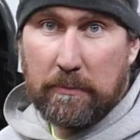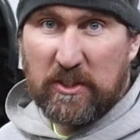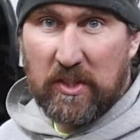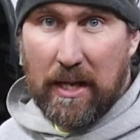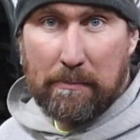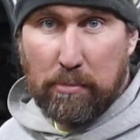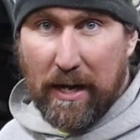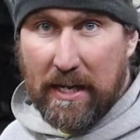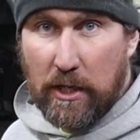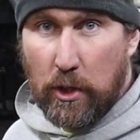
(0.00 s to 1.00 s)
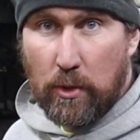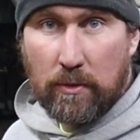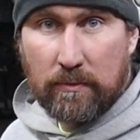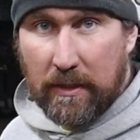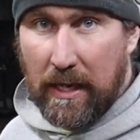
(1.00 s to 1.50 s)
been setting brand new.
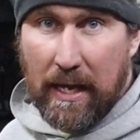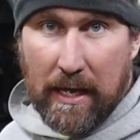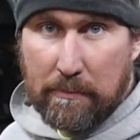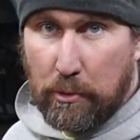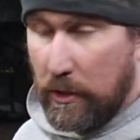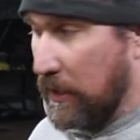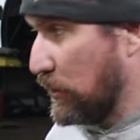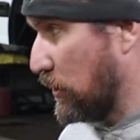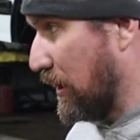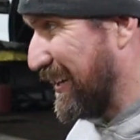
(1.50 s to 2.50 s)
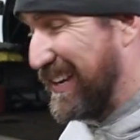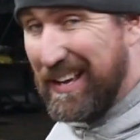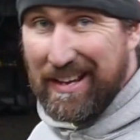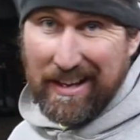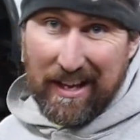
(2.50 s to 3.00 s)
The guy hadn't put it in his truck
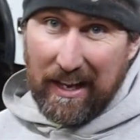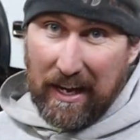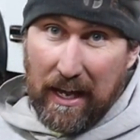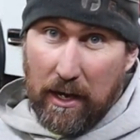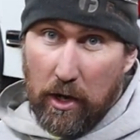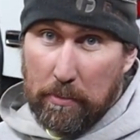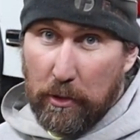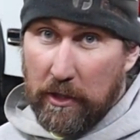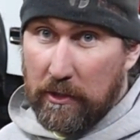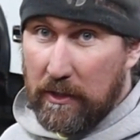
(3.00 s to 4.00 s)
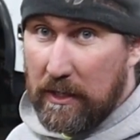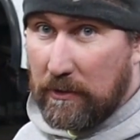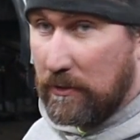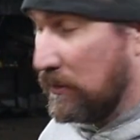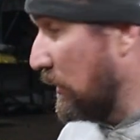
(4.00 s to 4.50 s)
yet, and I got it on a pretty good
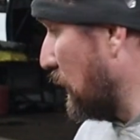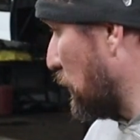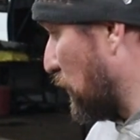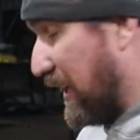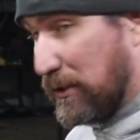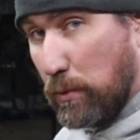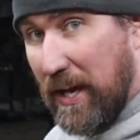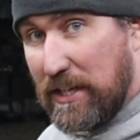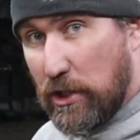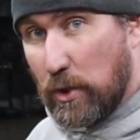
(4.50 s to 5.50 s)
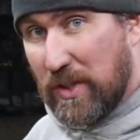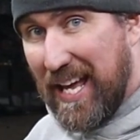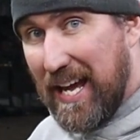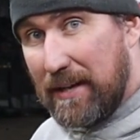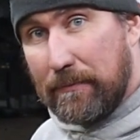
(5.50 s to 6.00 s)
deal. So that's why I chose
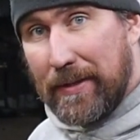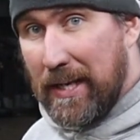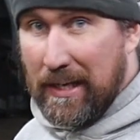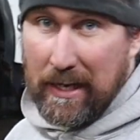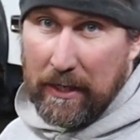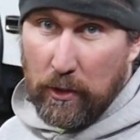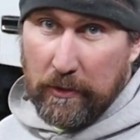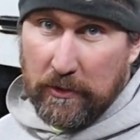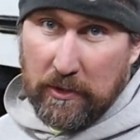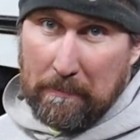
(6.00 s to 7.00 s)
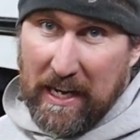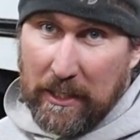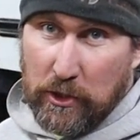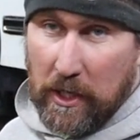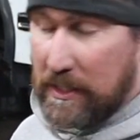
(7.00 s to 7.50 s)
that. I know there's some
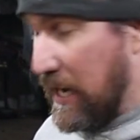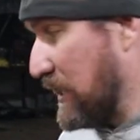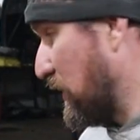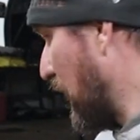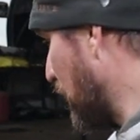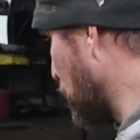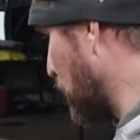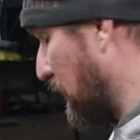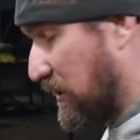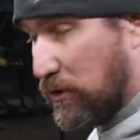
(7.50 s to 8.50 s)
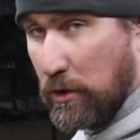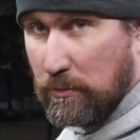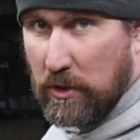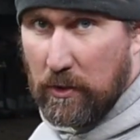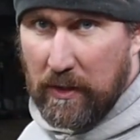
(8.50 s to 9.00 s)
mega truck naysayers in these
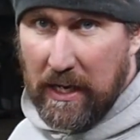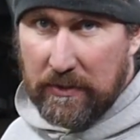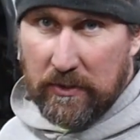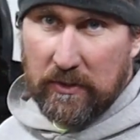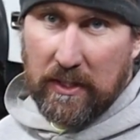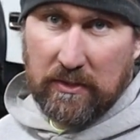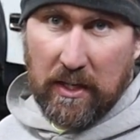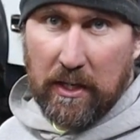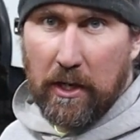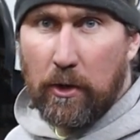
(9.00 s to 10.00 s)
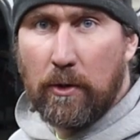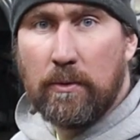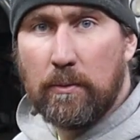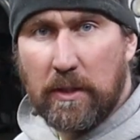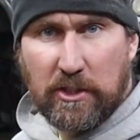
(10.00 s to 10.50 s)
tombstone cases. They say
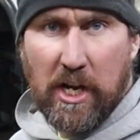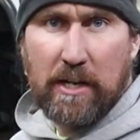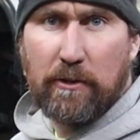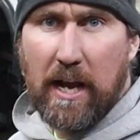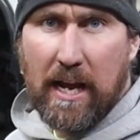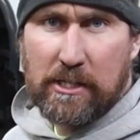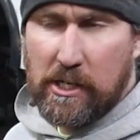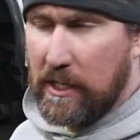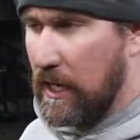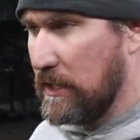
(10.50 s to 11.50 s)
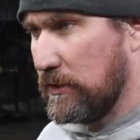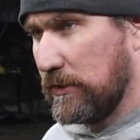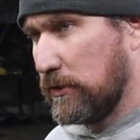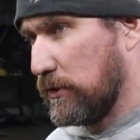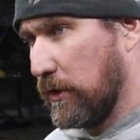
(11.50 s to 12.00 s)
go with chain reaction
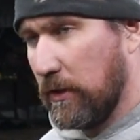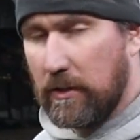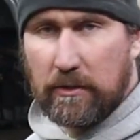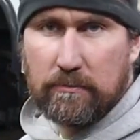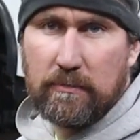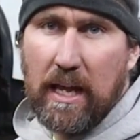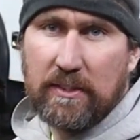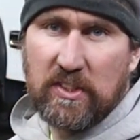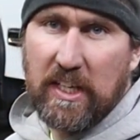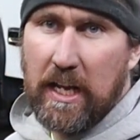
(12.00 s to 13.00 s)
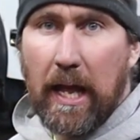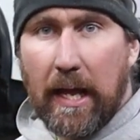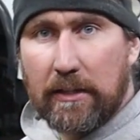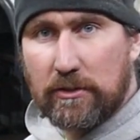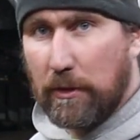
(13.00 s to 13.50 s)
cases or
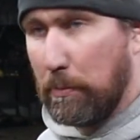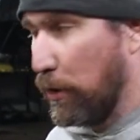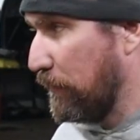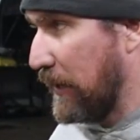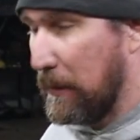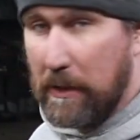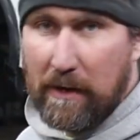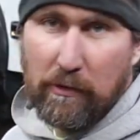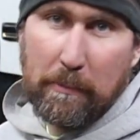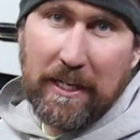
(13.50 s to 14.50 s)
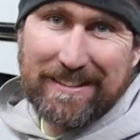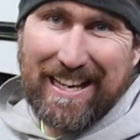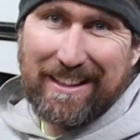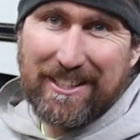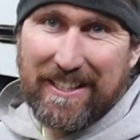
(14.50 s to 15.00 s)
SCS or Profab. Everybody's
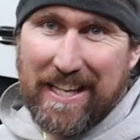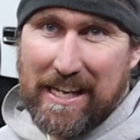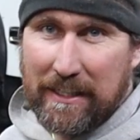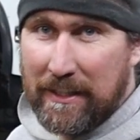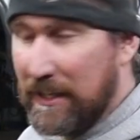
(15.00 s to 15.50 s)
got their thing.